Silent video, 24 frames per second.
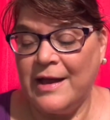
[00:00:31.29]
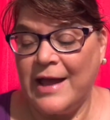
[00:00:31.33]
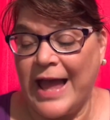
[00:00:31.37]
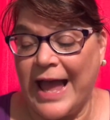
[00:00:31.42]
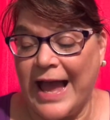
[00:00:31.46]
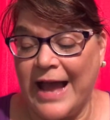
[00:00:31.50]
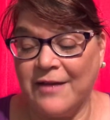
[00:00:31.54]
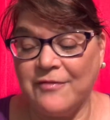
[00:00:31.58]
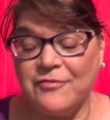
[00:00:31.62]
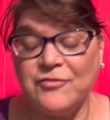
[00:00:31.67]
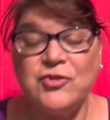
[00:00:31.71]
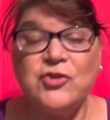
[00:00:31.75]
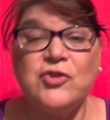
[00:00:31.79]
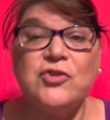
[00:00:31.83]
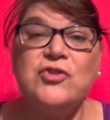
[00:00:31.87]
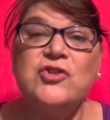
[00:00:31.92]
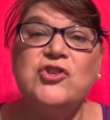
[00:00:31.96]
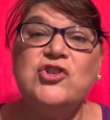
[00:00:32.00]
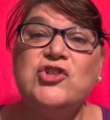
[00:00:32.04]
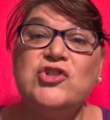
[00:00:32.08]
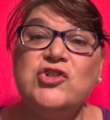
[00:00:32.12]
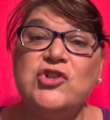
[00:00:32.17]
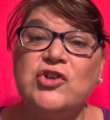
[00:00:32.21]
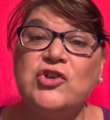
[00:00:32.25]
After the
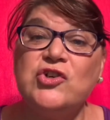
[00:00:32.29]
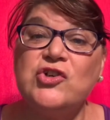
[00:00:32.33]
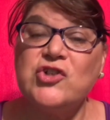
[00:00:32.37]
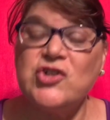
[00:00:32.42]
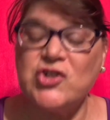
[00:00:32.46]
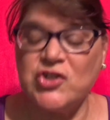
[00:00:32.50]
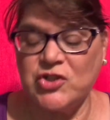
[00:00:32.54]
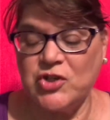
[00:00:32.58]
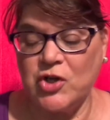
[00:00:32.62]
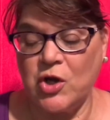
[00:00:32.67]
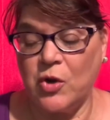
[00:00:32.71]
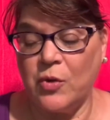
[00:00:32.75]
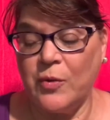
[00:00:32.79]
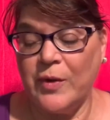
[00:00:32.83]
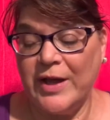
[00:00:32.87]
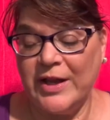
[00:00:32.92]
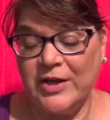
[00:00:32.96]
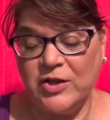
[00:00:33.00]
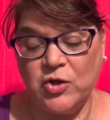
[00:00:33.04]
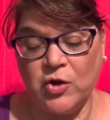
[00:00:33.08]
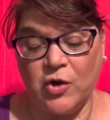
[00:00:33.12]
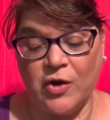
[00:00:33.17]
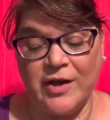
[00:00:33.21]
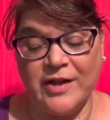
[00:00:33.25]
sugar snow
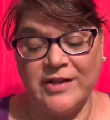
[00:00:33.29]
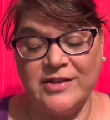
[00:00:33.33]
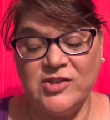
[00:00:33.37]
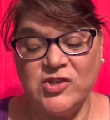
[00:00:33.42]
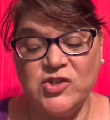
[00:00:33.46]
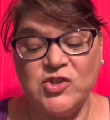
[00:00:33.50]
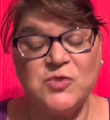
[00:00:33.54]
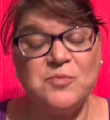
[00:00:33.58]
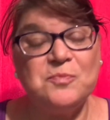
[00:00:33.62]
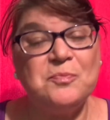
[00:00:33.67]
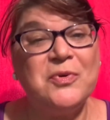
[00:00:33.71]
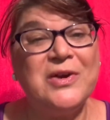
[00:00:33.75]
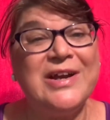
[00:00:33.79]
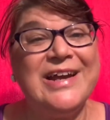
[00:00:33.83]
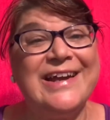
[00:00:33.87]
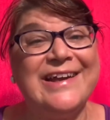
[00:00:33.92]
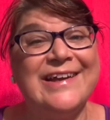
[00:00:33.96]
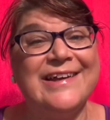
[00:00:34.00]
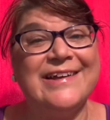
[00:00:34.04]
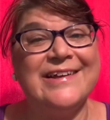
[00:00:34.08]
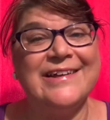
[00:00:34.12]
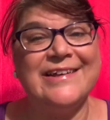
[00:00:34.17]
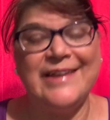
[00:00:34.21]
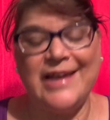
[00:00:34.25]
had gone,
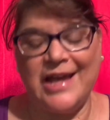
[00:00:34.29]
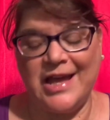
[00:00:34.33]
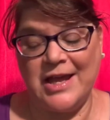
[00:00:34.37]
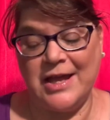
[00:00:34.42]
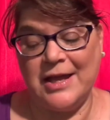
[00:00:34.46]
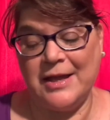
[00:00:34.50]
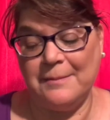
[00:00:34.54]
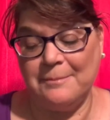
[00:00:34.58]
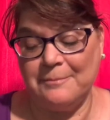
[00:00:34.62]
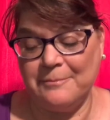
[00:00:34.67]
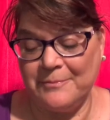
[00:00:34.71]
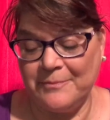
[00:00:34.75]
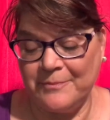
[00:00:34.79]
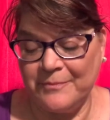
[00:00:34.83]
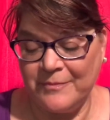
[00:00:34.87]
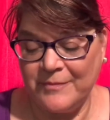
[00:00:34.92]
spring came.